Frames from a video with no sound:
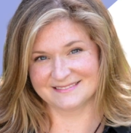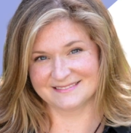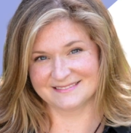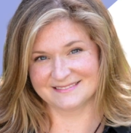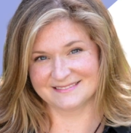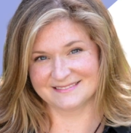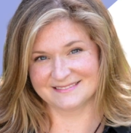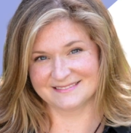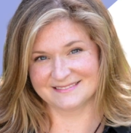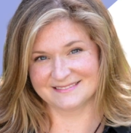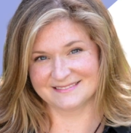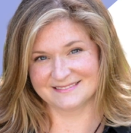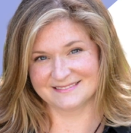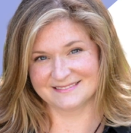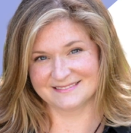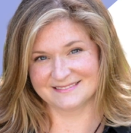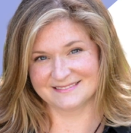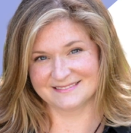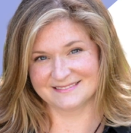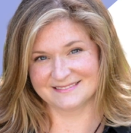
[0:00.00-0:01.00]

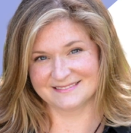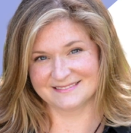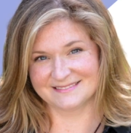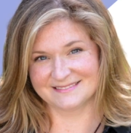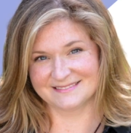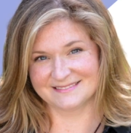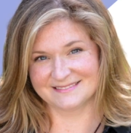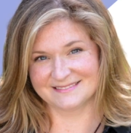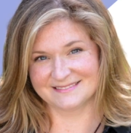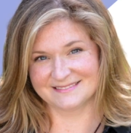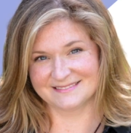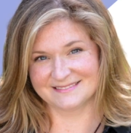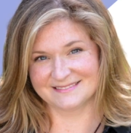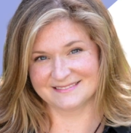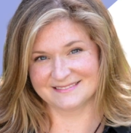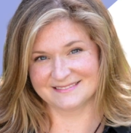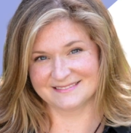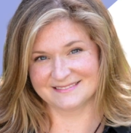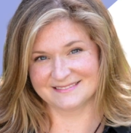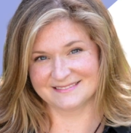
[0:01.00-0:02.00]

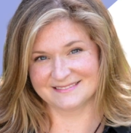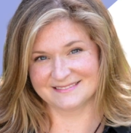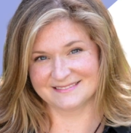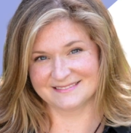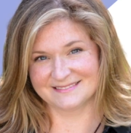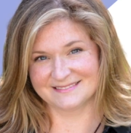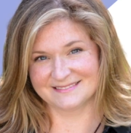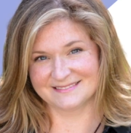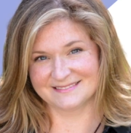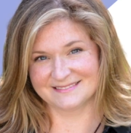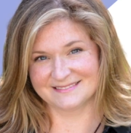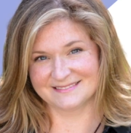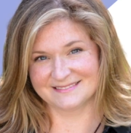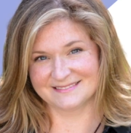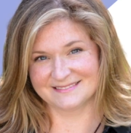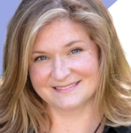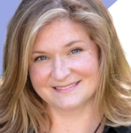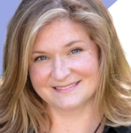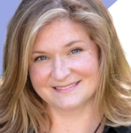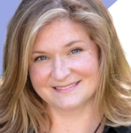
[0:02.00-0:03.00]

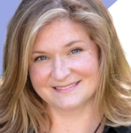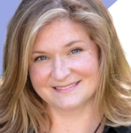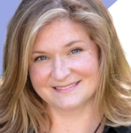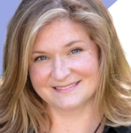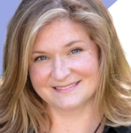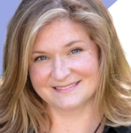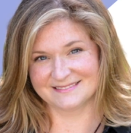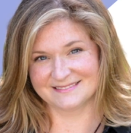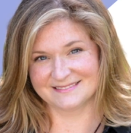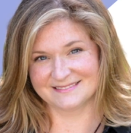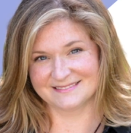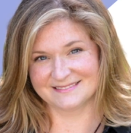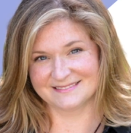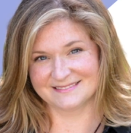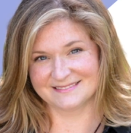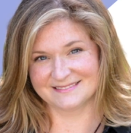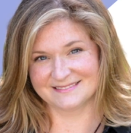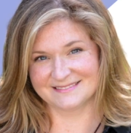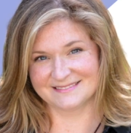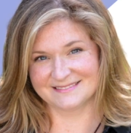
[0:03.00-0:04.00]

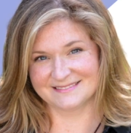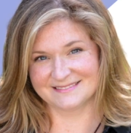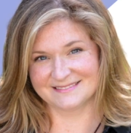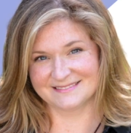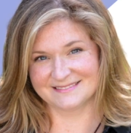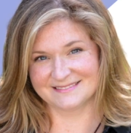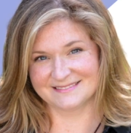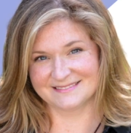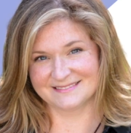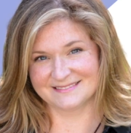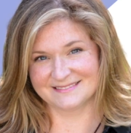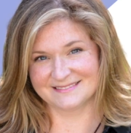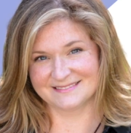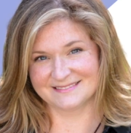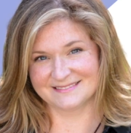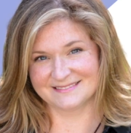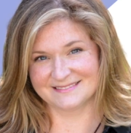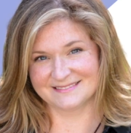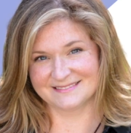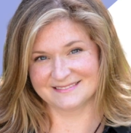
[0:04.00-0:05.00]

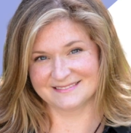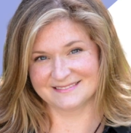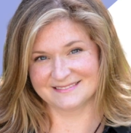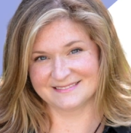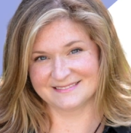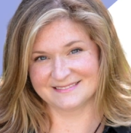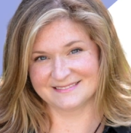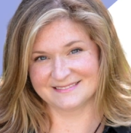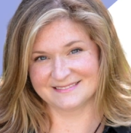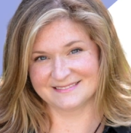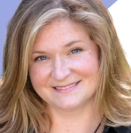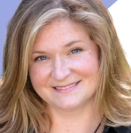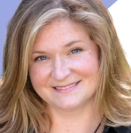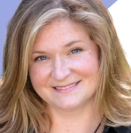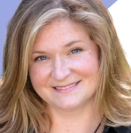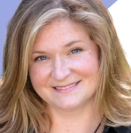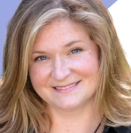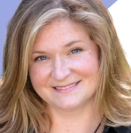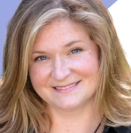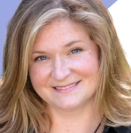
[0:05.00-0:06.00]

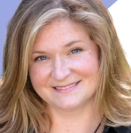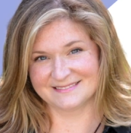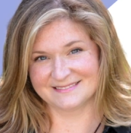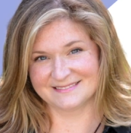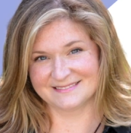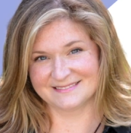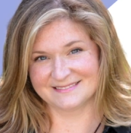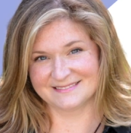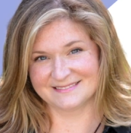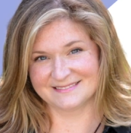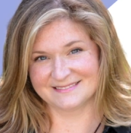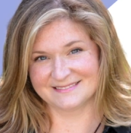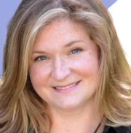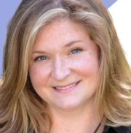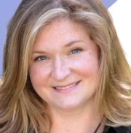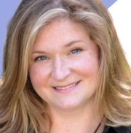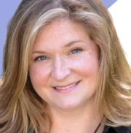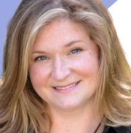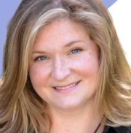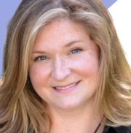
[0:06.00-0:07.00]

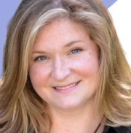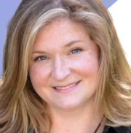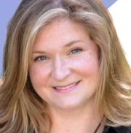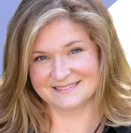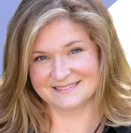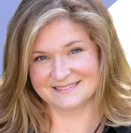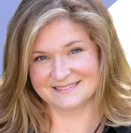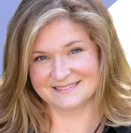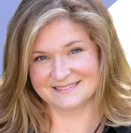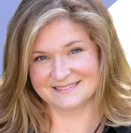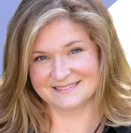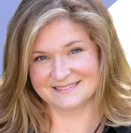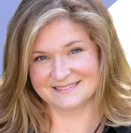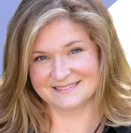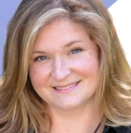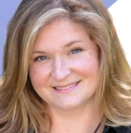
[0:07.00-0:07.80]
[no speech]